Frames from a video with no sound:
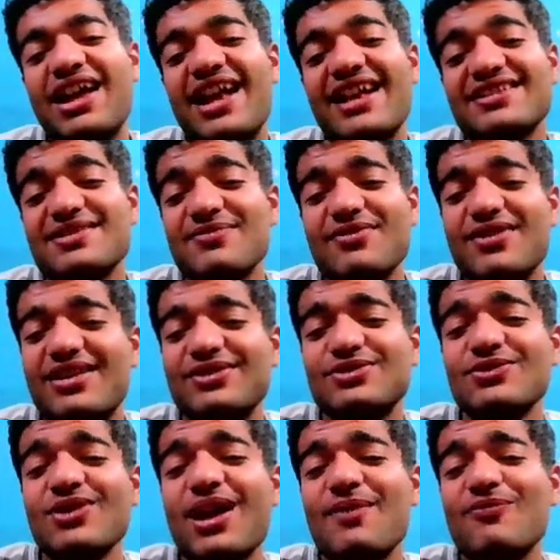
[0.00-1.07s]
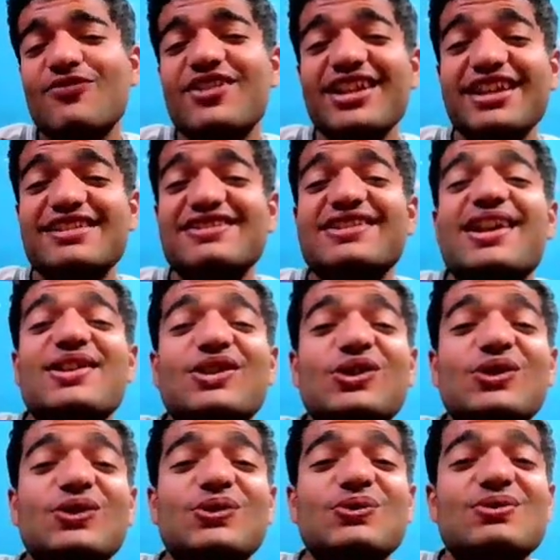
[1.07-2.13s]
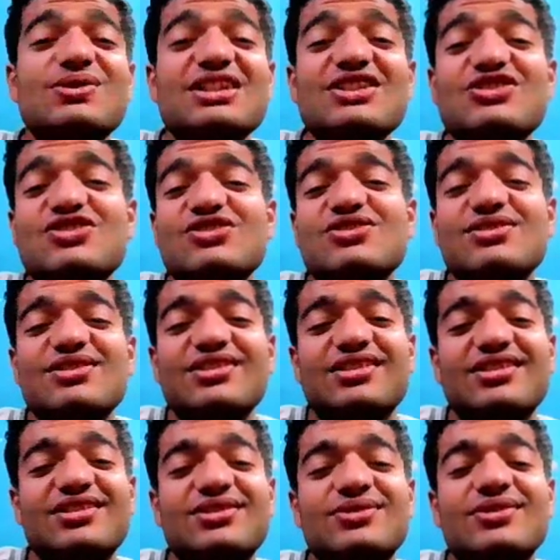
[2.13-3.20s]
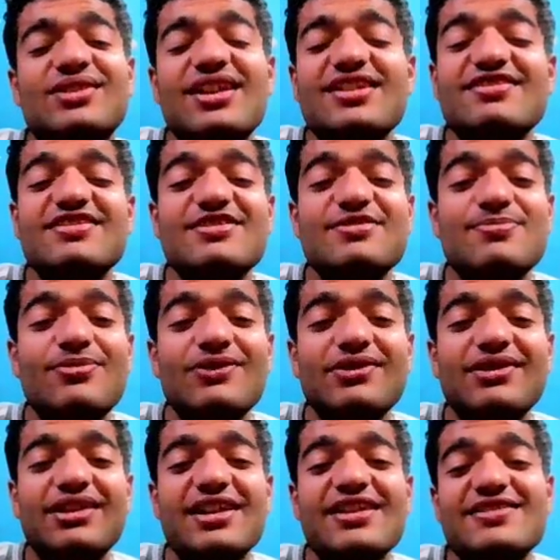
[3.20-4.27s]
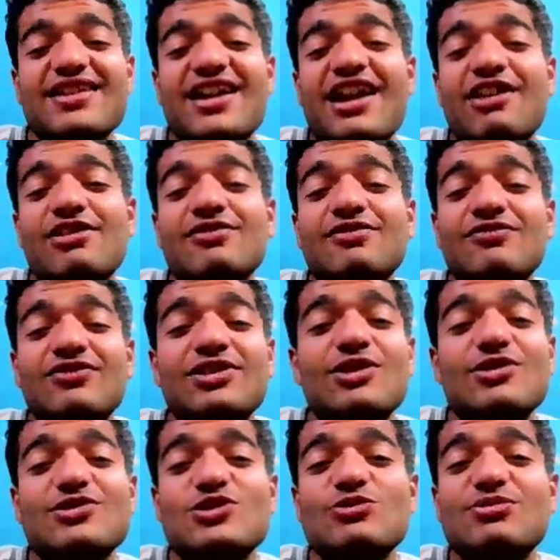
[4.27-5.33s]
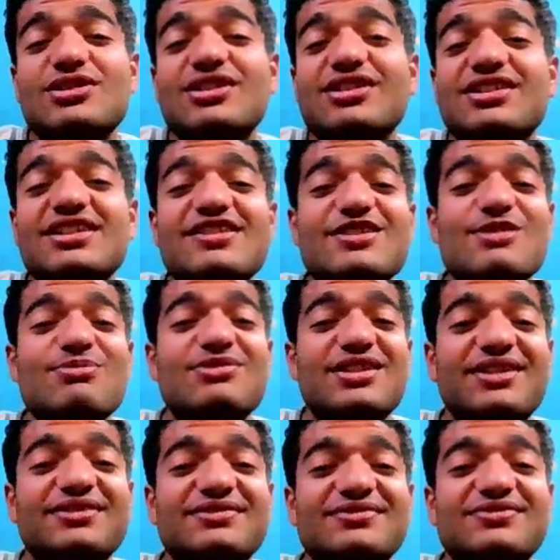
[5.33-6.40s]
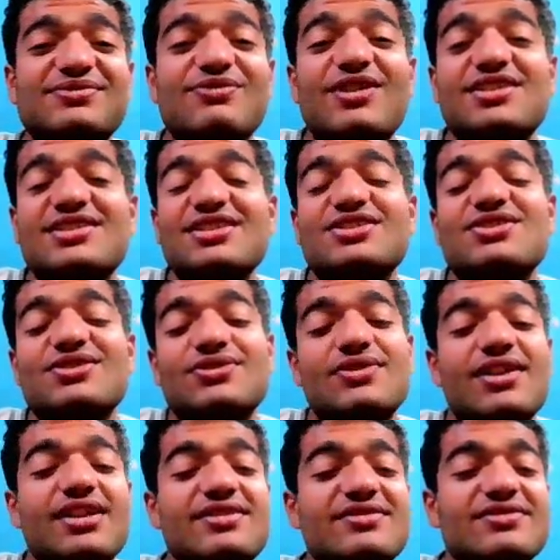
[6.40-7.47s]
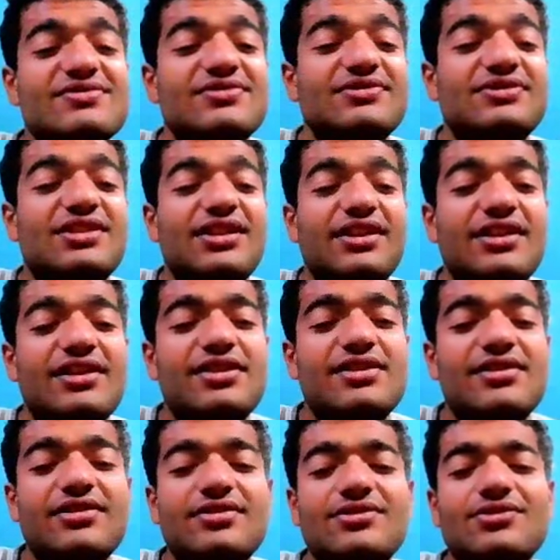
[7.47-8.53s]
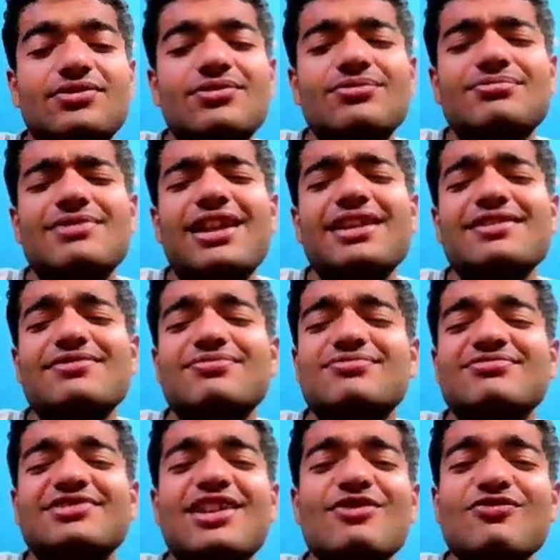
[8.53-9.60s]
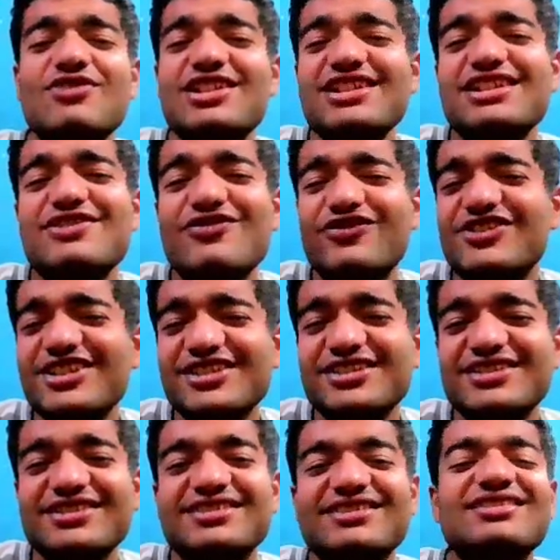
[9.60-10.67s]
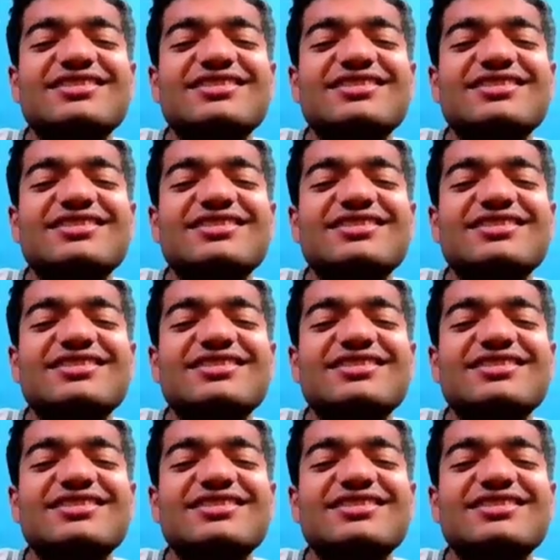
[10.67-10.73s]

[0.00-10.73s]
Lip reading: I'm very excited to teach you guys this book as I will also be learning something while teaching you guys. So, I guess without waiting any further,